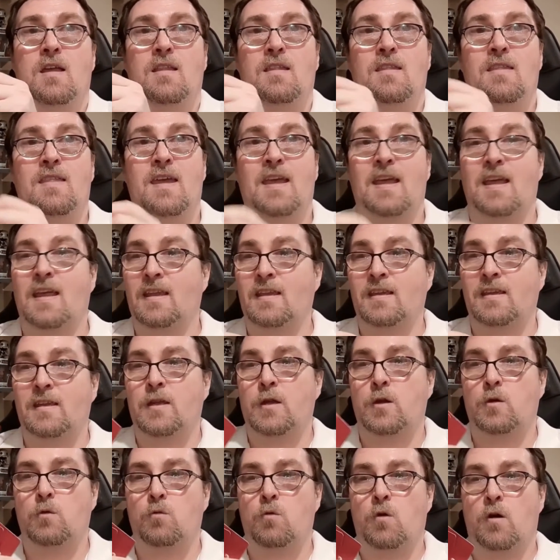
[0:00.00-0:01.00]
then
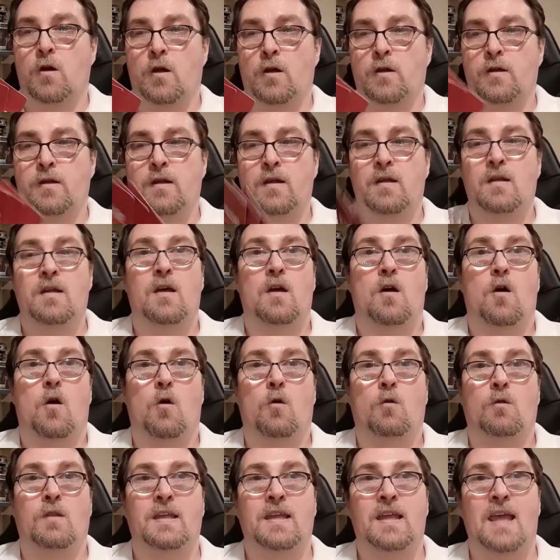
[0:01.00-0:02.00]
you would
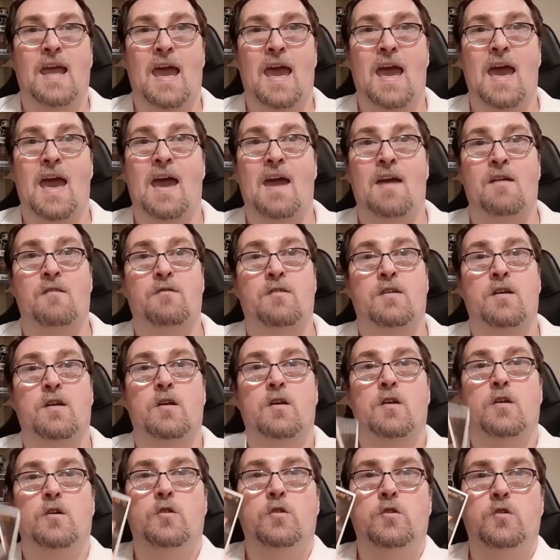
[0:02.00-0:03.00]
only have
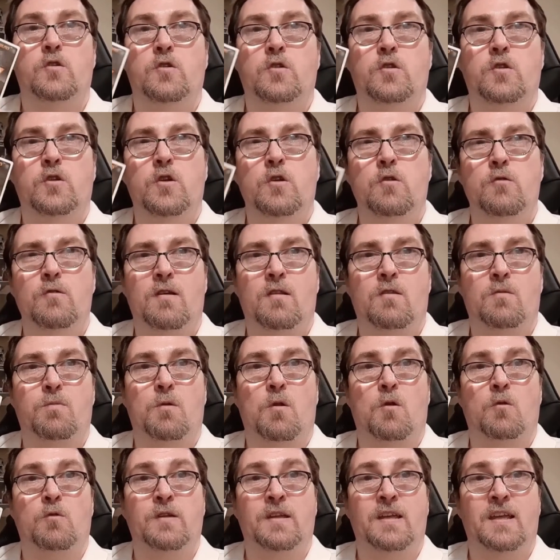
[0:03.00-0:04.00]
2
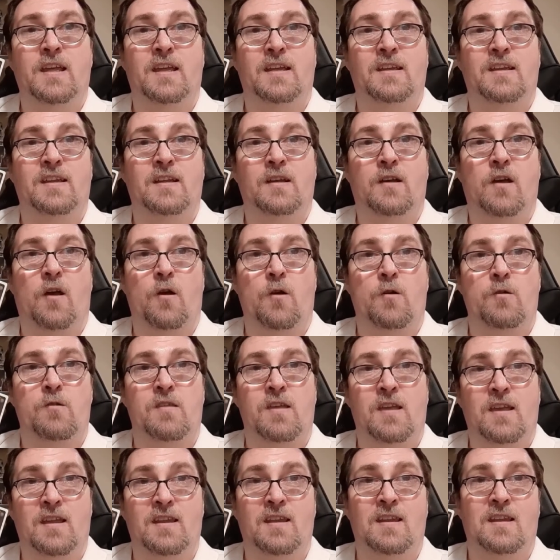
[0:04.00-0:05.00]
Exploding Kitten cards
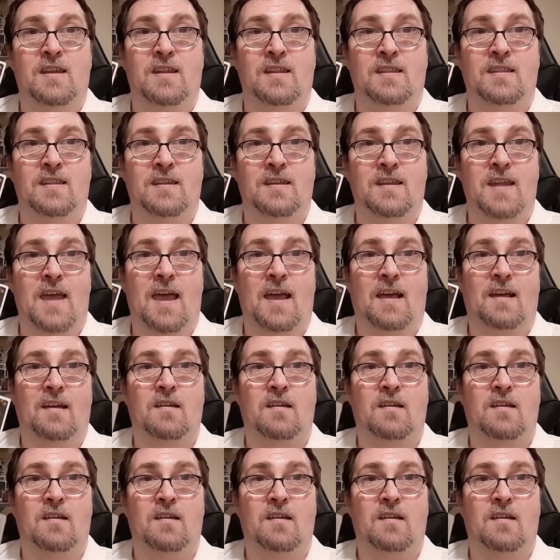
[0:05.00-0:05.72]
hidden in the deck.